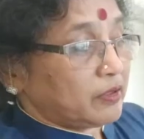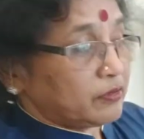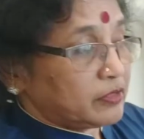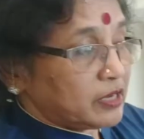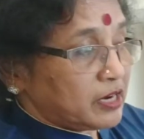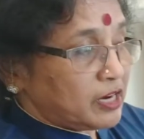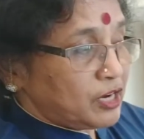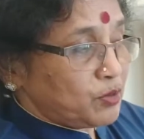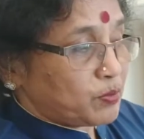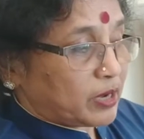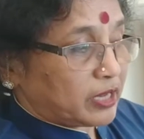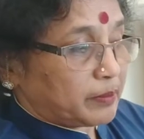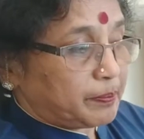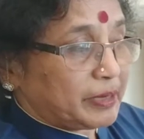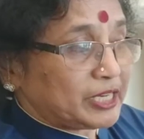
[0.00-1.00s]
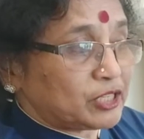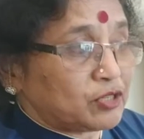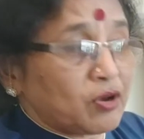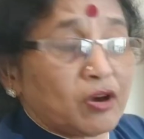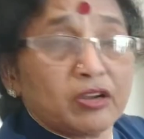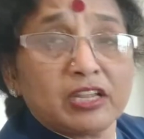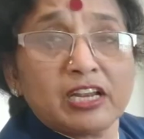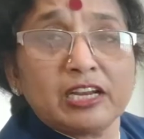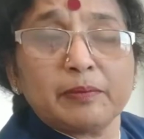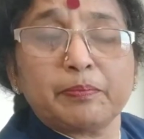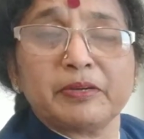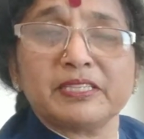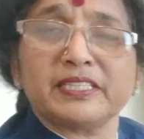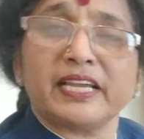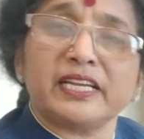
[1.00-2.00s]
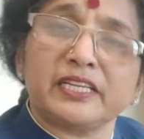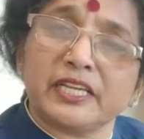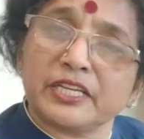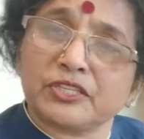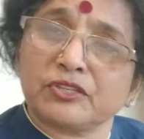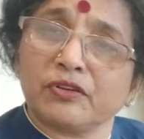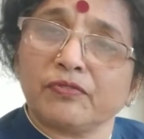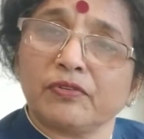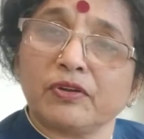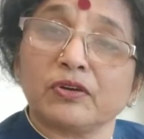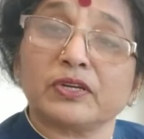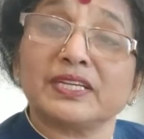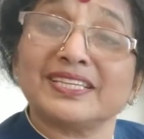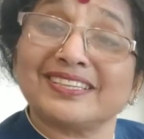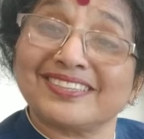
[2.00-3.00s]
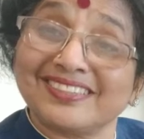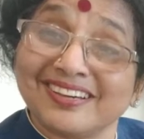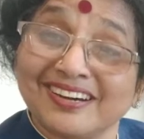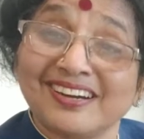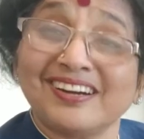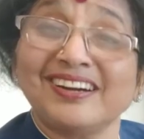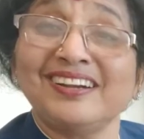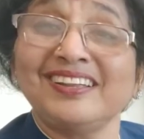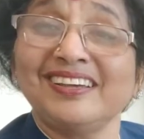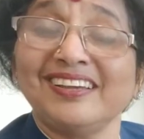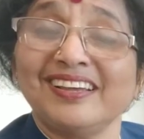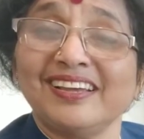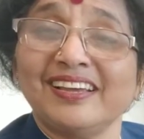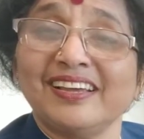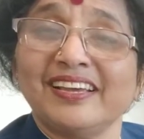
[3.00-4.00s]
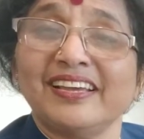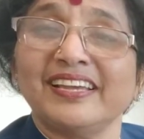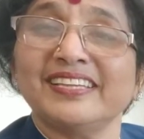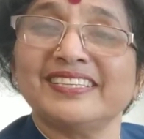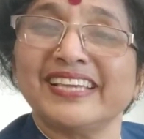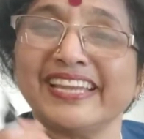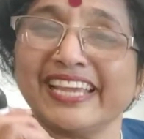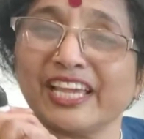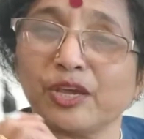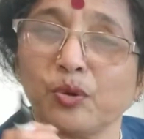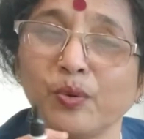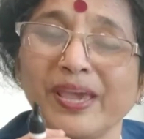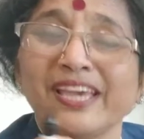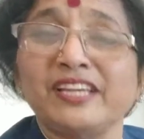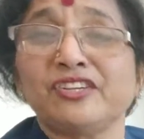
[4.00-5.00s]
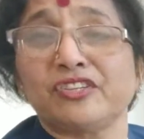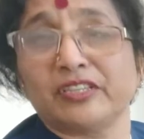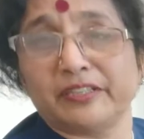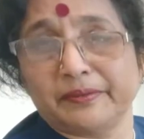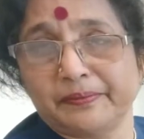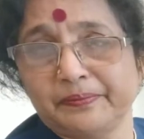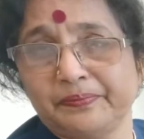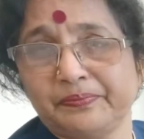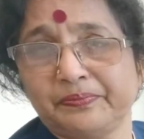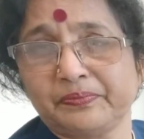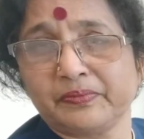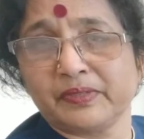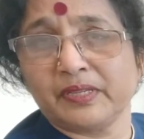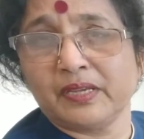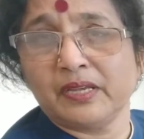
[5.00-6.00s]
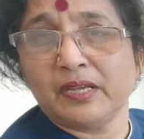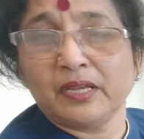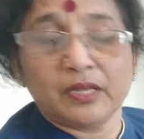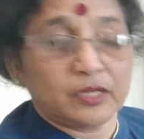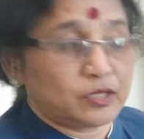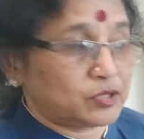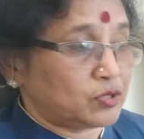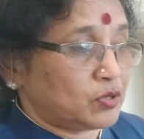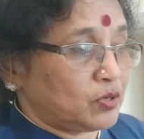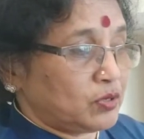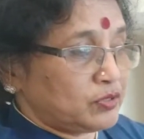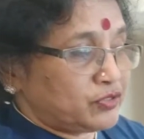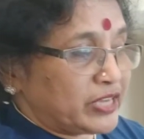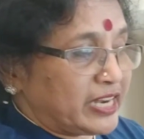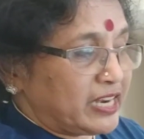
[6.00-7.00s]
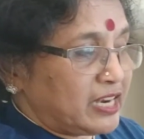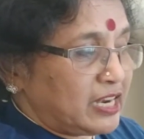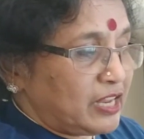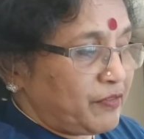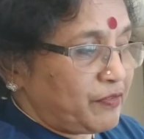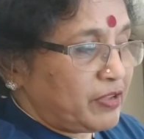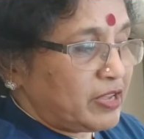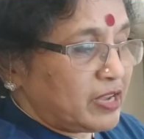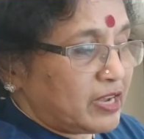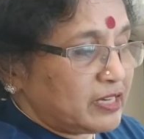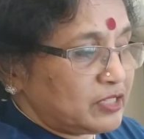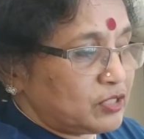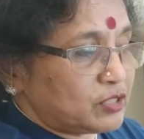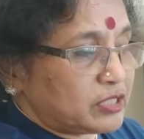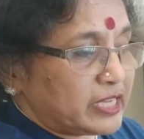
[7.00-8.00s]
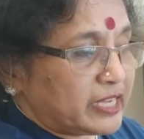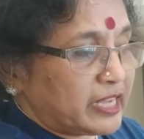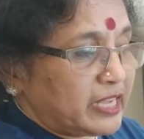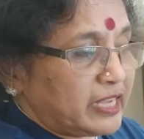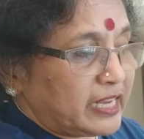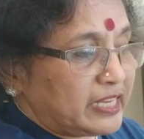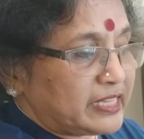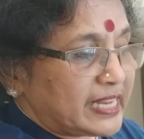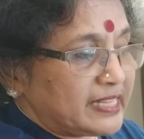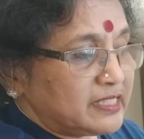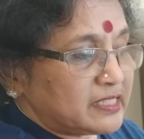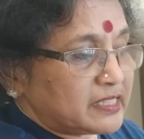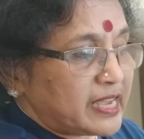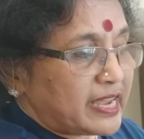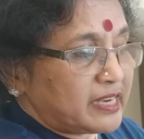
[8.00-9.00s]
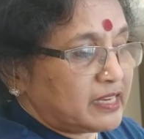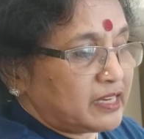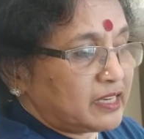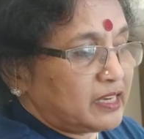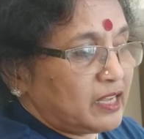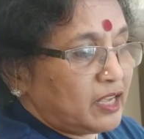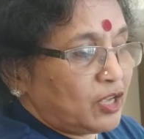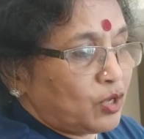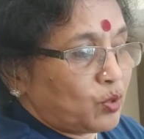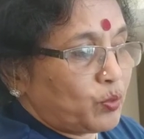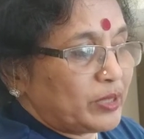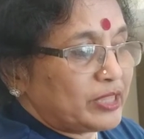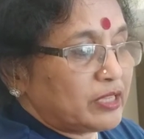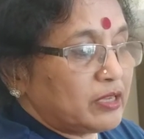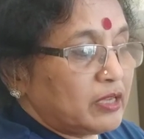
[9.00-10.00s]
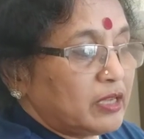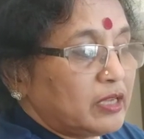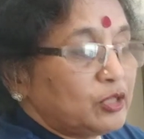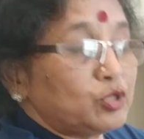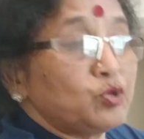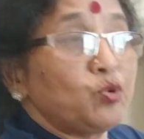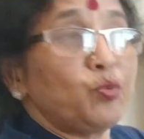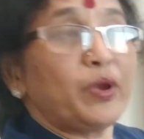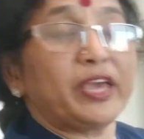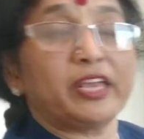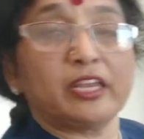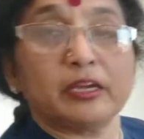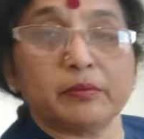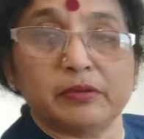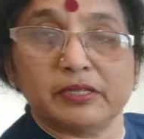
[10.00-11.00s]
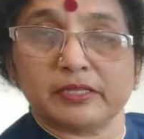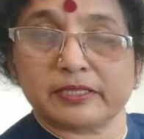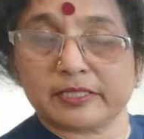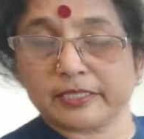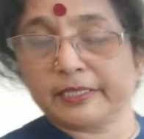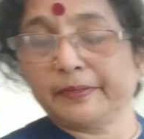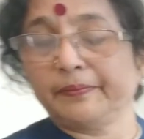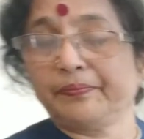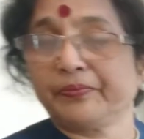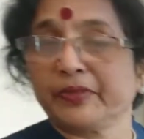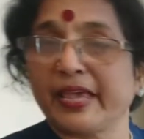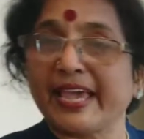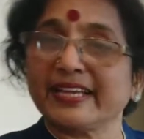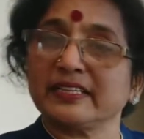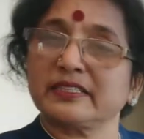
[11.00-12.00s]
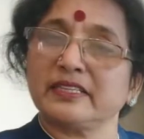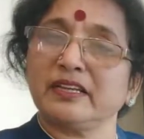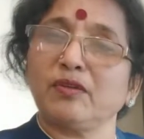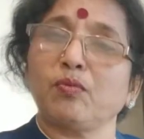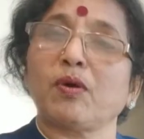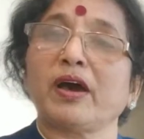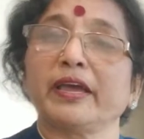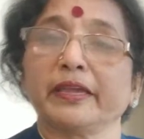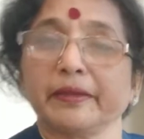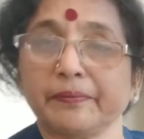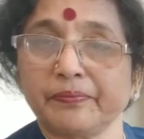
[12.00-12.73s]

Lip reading: Third one, pictorial representation of locus. Third is an equation. So generally we are sticking in 10th standard with 2 variables, x and y.